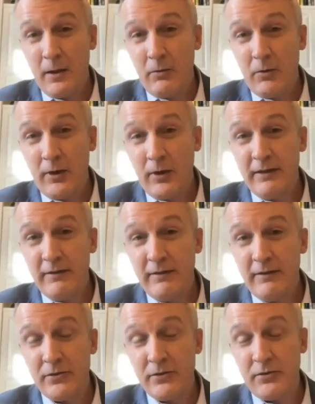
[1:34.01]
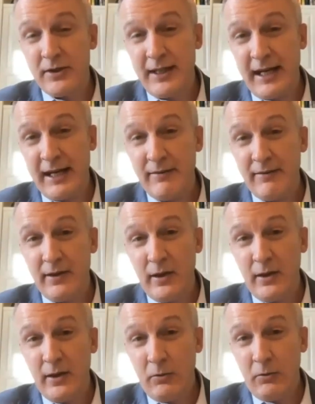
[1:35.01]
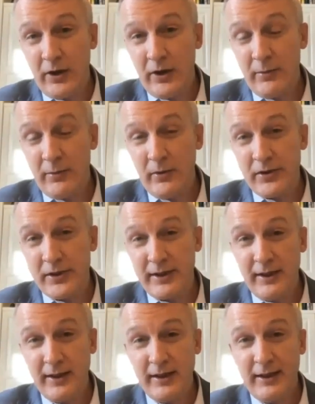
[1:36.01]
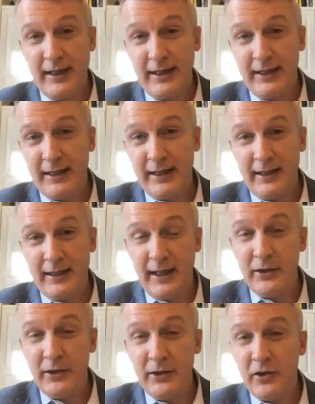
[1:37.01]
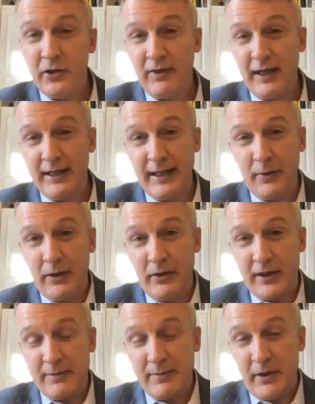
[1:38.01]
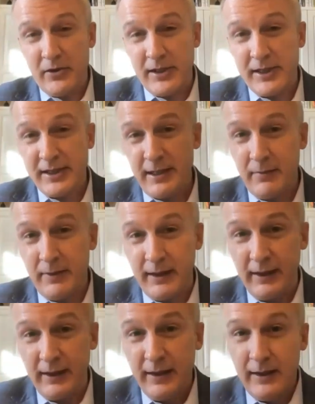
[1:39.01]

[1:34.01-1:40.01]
where individuals have wearables that can notify them when they're exposed to something.